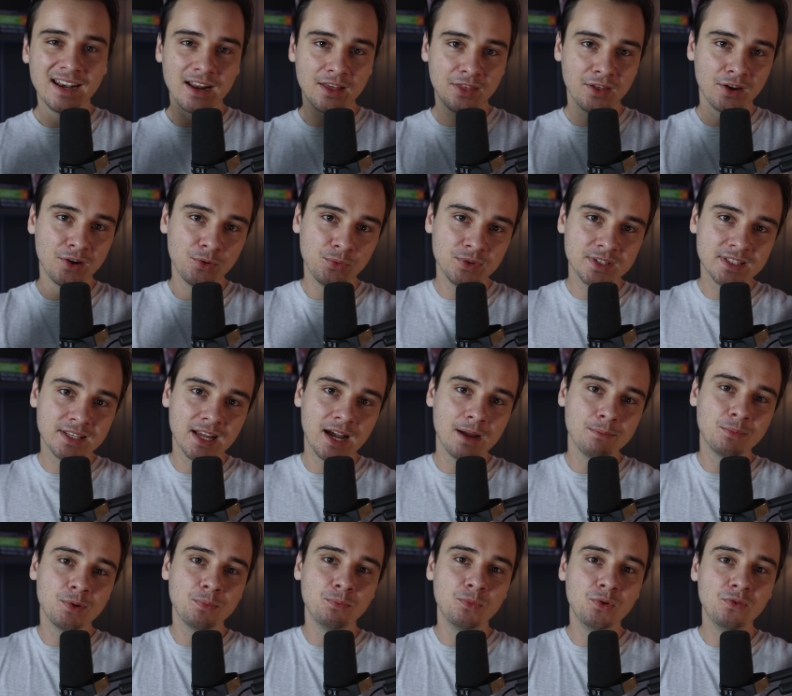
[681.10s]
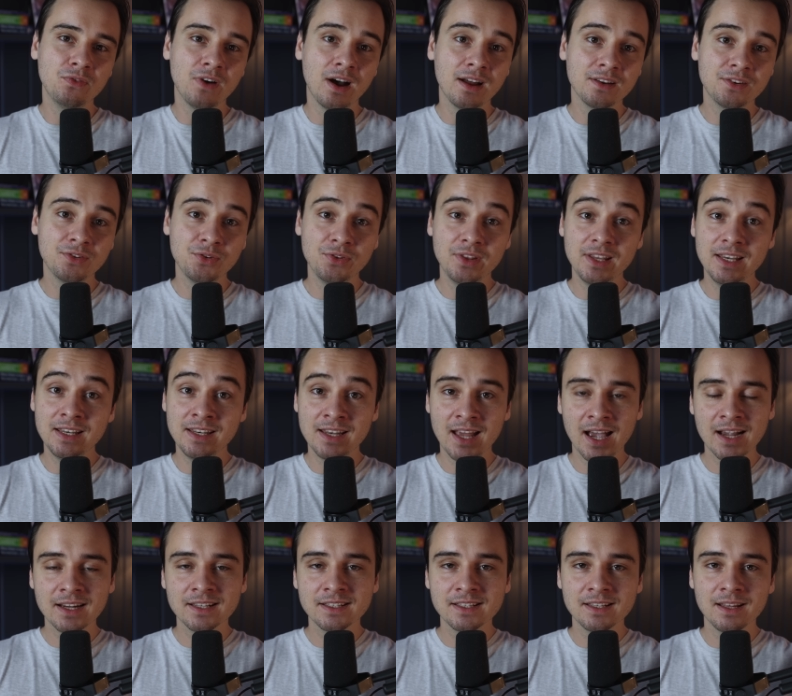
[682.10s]
and I thought it was time to move on to the
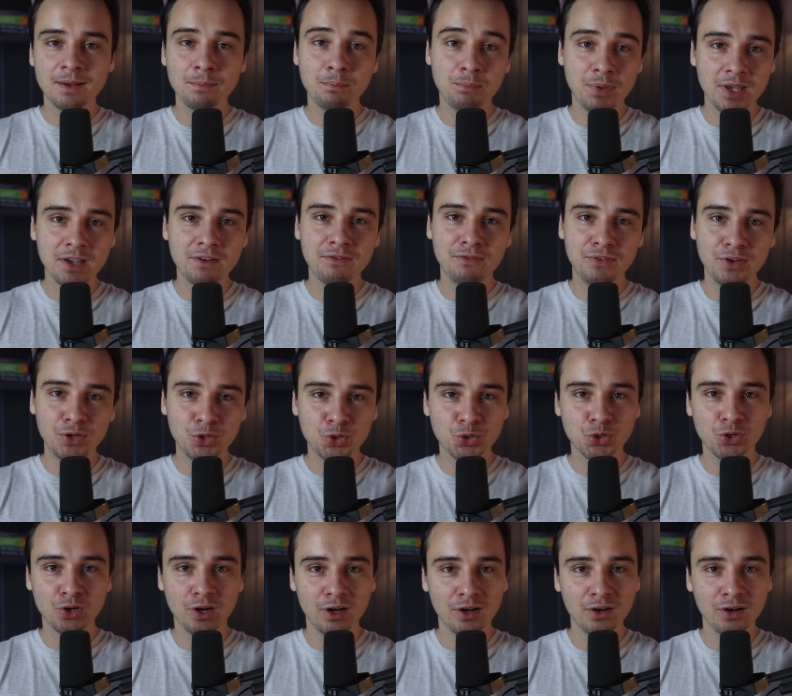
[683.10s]
next big feature